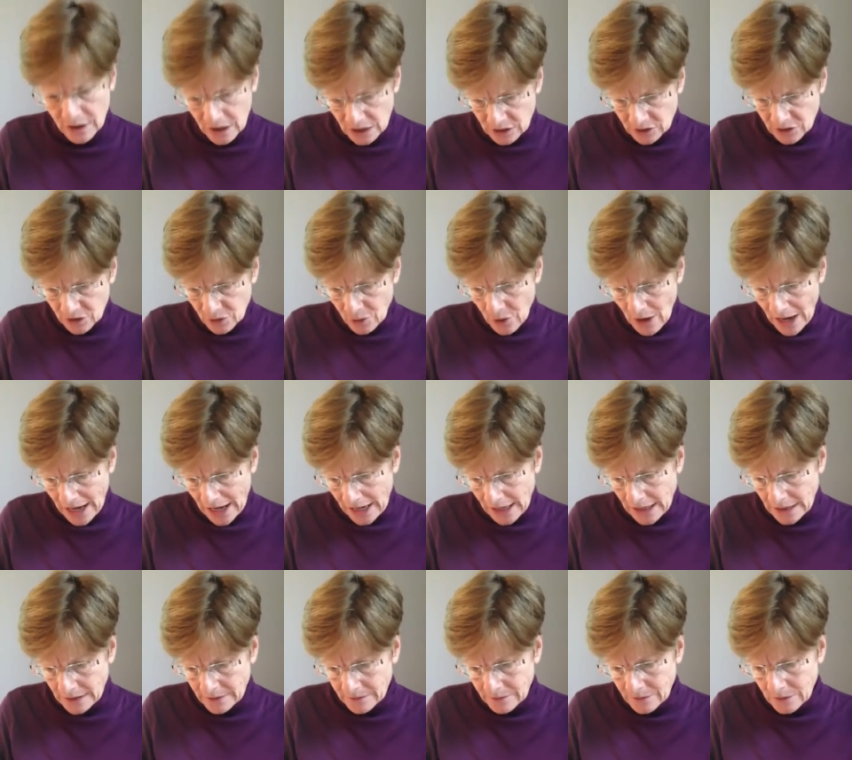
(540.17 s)
things
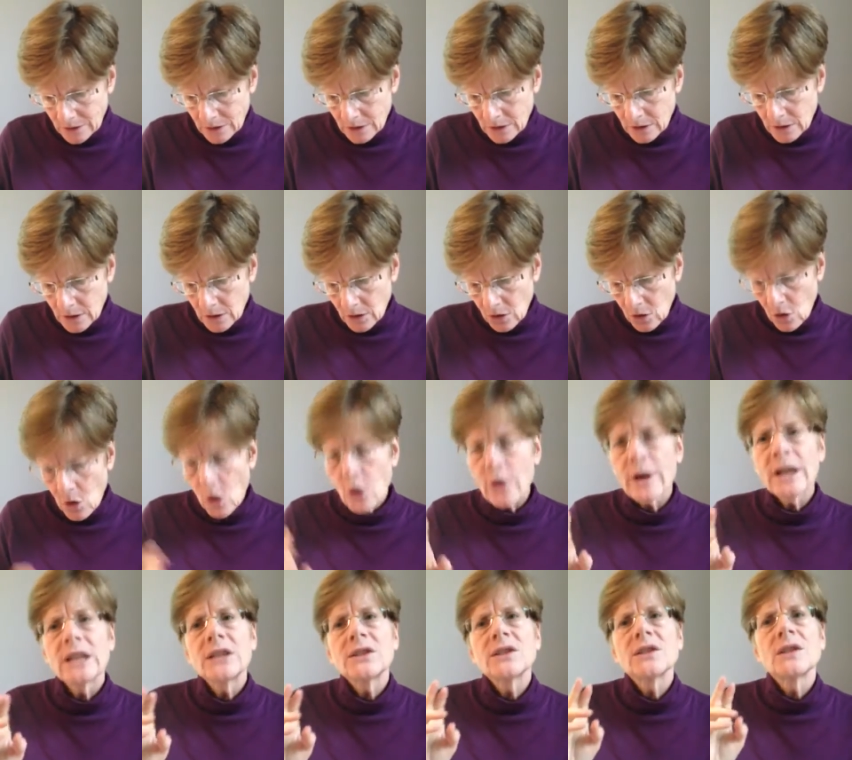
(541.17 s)
away,
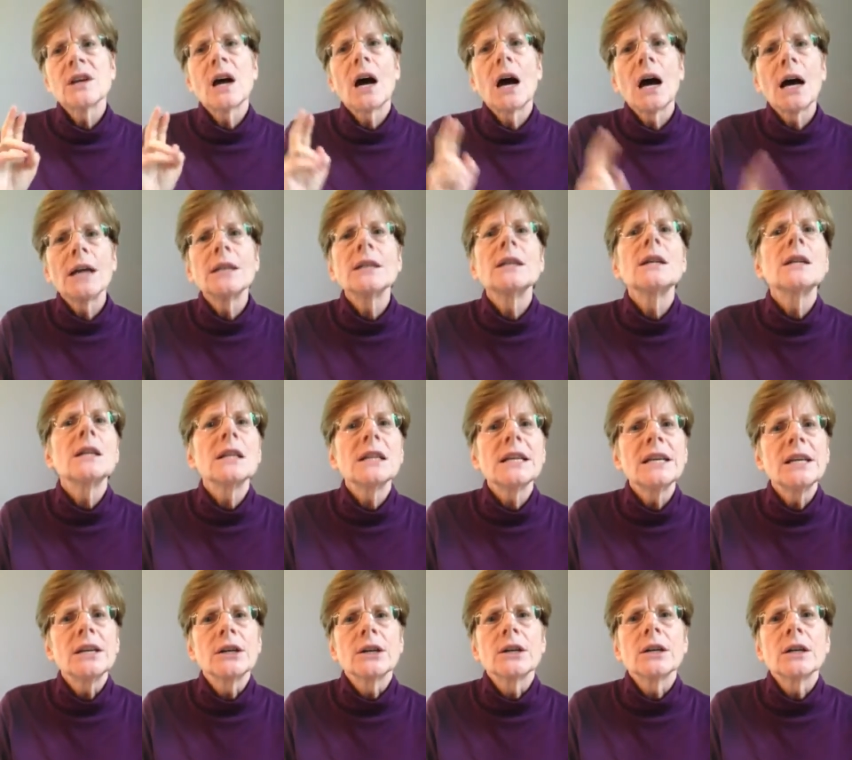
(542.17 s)
or it's
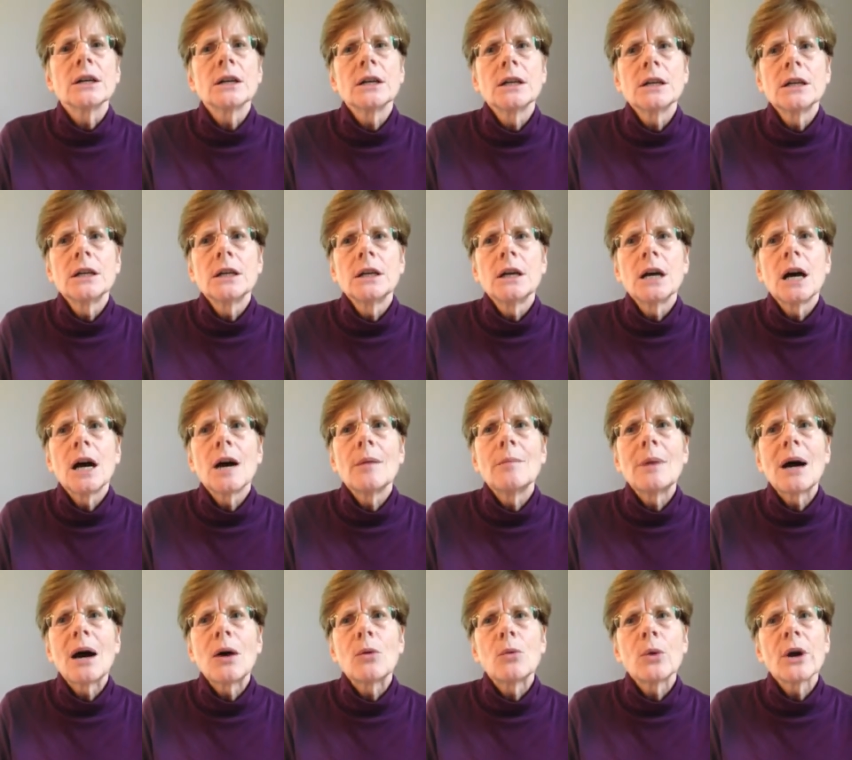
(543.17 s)
unclear
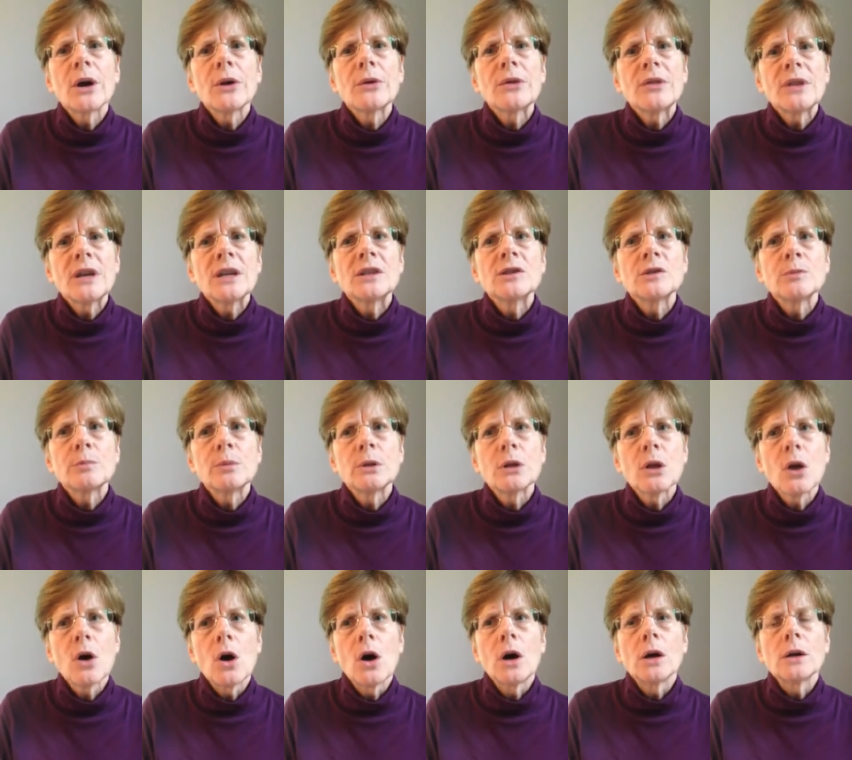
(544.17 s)
about where things
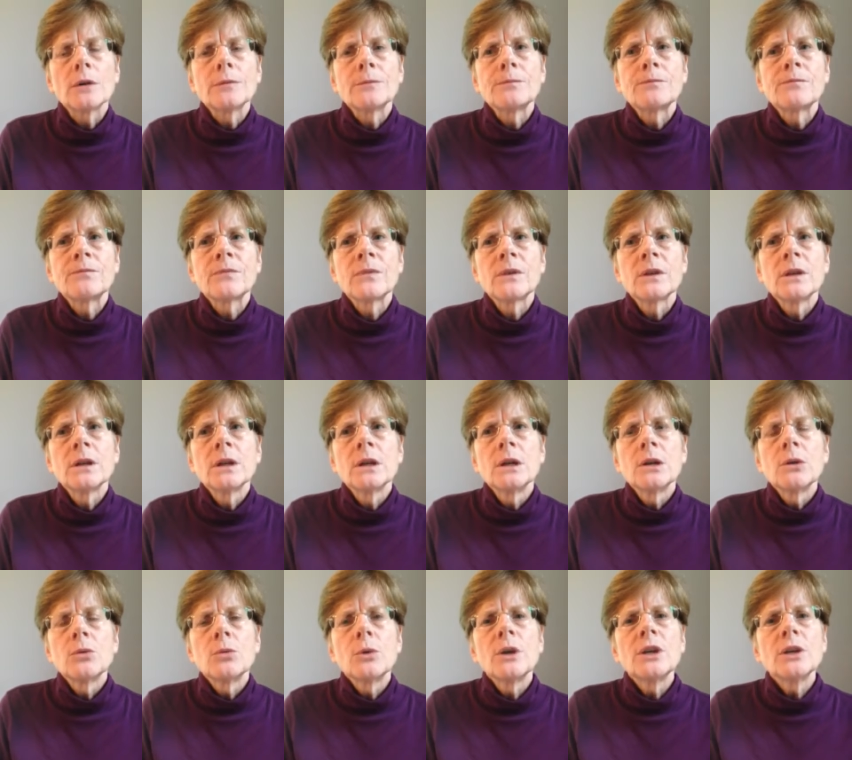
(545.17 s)
belong.
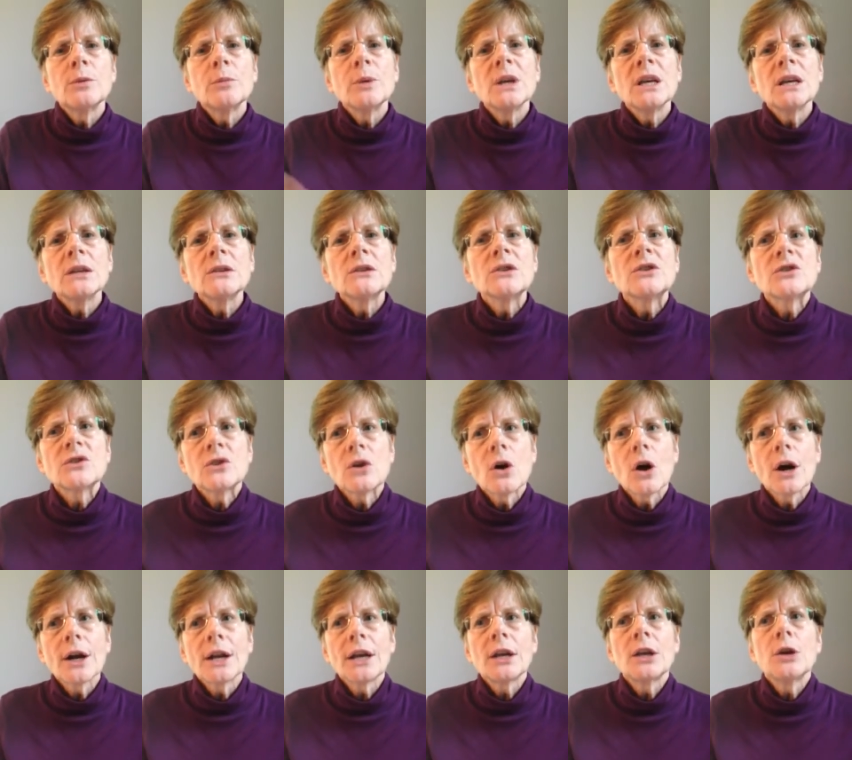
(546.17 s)
When you begin
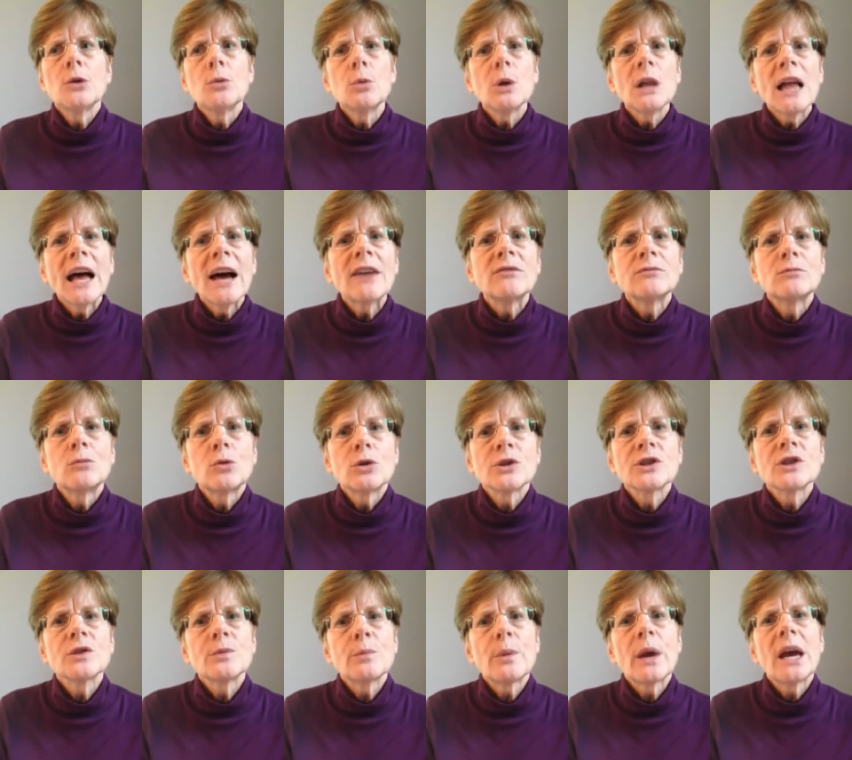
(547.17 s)
discarding, you will have
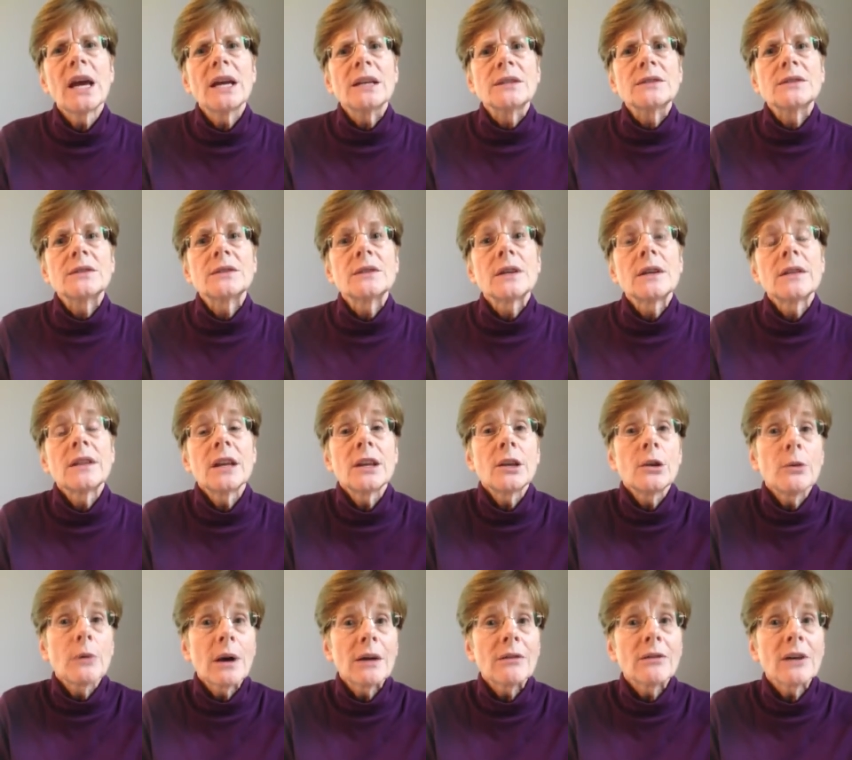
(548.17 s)
more space than
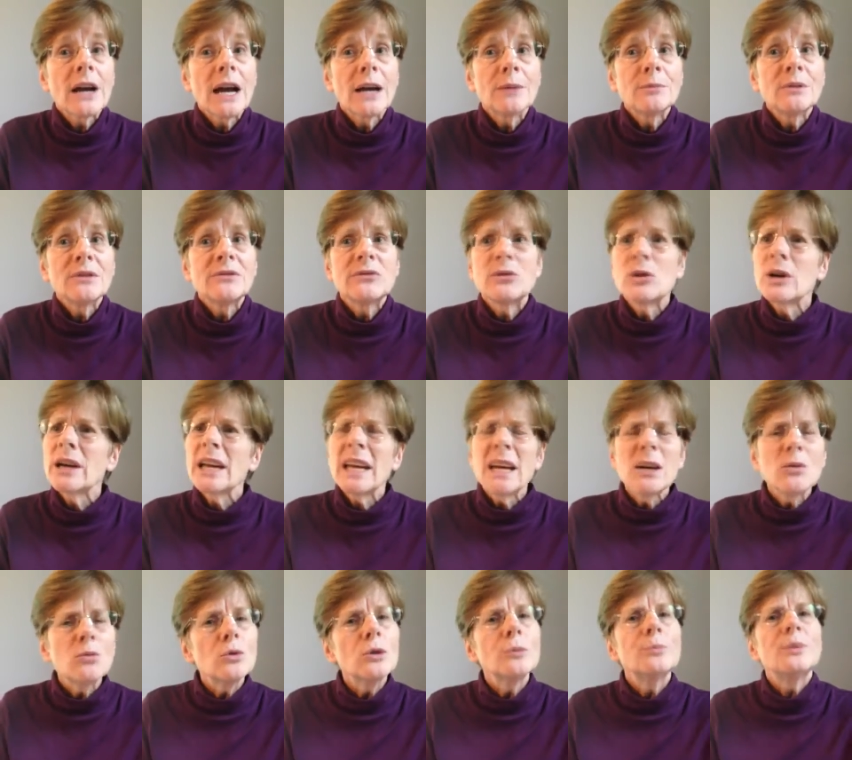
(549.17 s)
you ever had before.
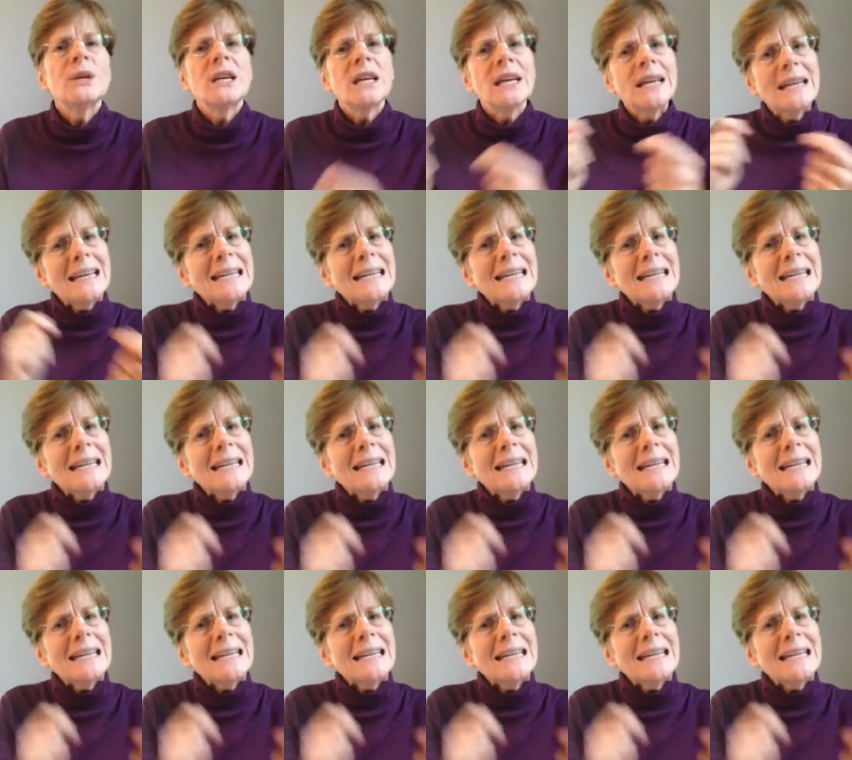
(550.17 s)
It will be